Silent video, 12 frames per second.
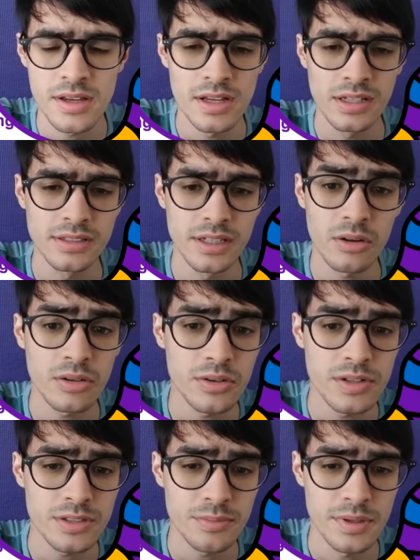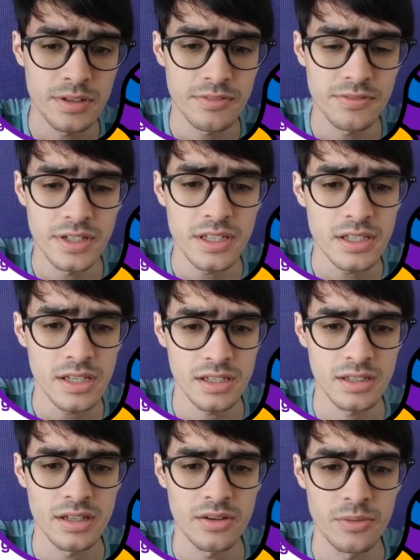the algorithmic thinking
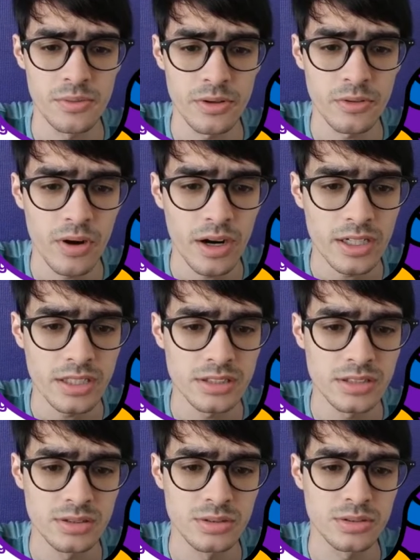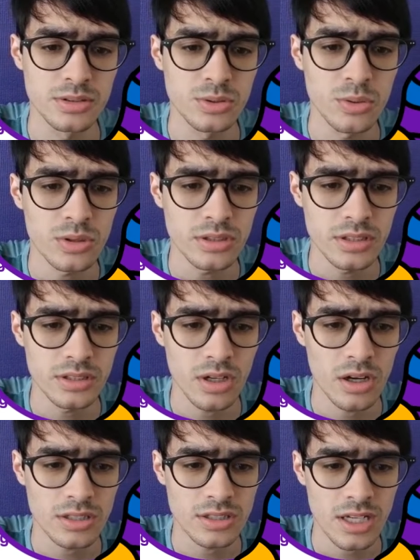required to sort the
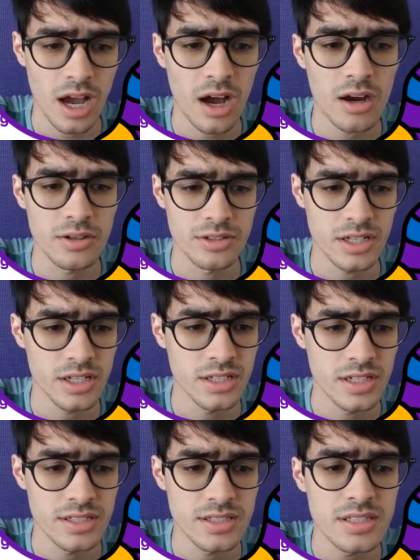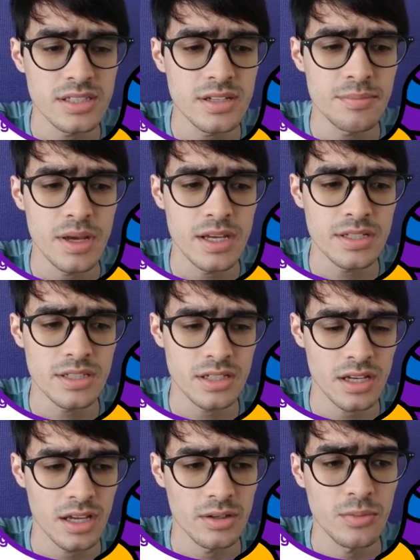thoughts out in a
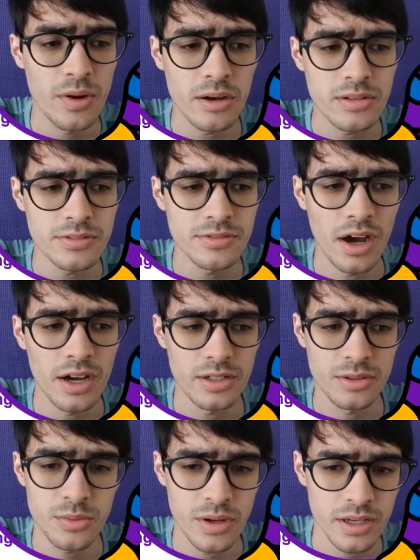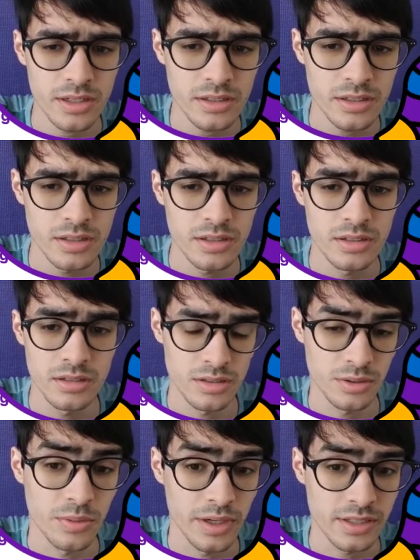systematic and well-defined way,
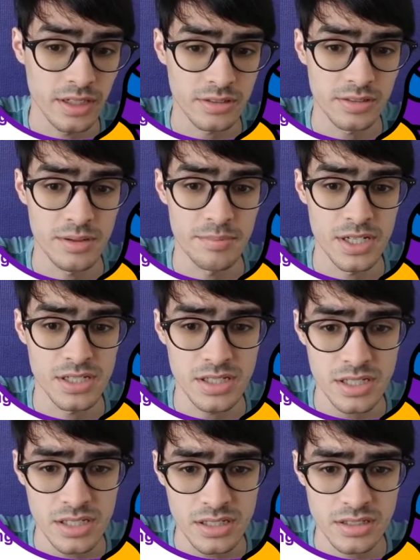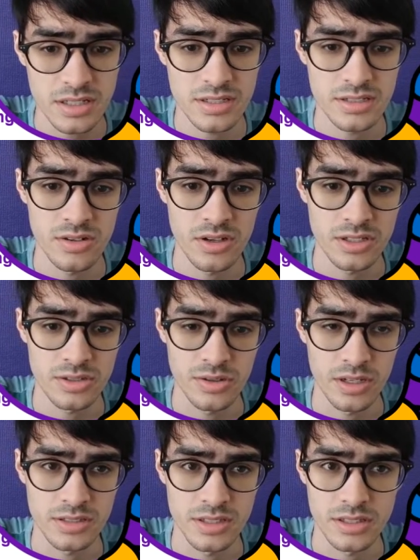the way that the machine that is going to
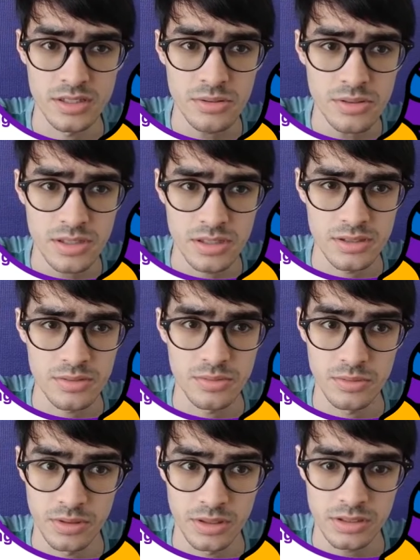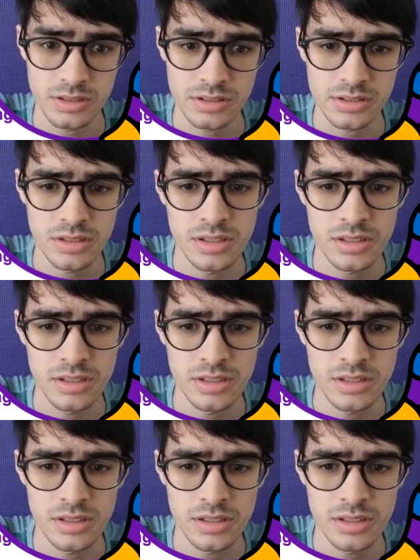execute it works,